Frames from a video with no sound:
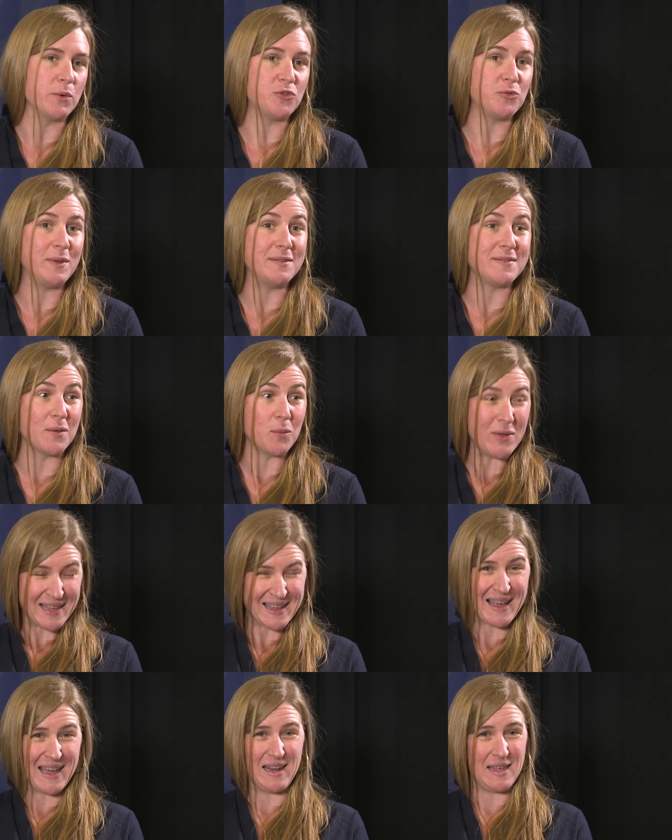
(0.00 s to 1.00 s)
which means that we
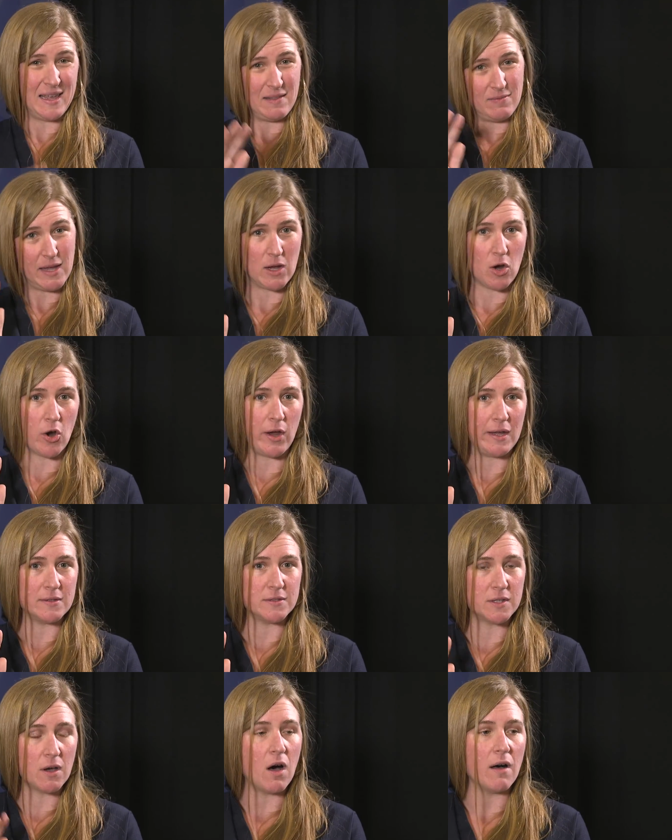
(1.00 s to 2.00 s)
can kind of take our
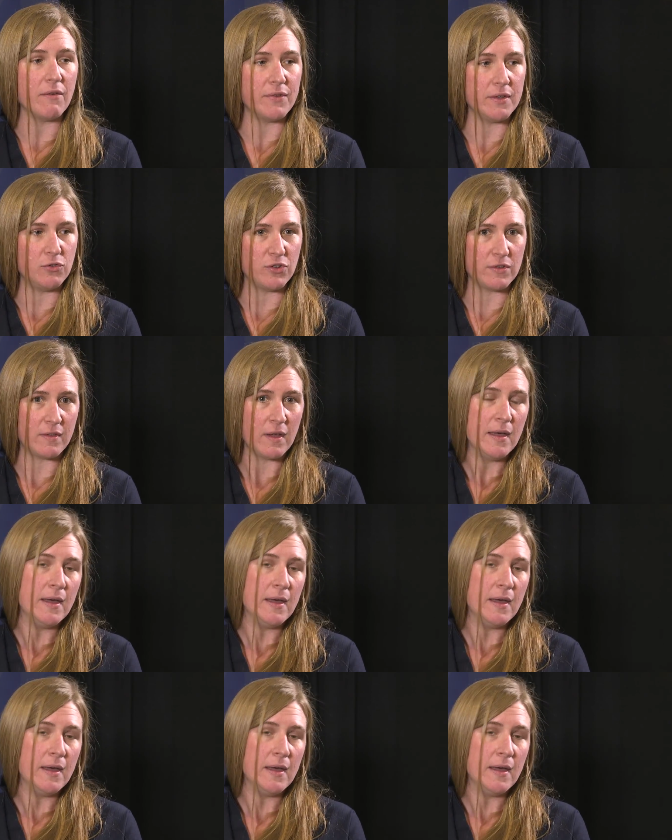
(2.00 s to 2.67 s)
hands off and just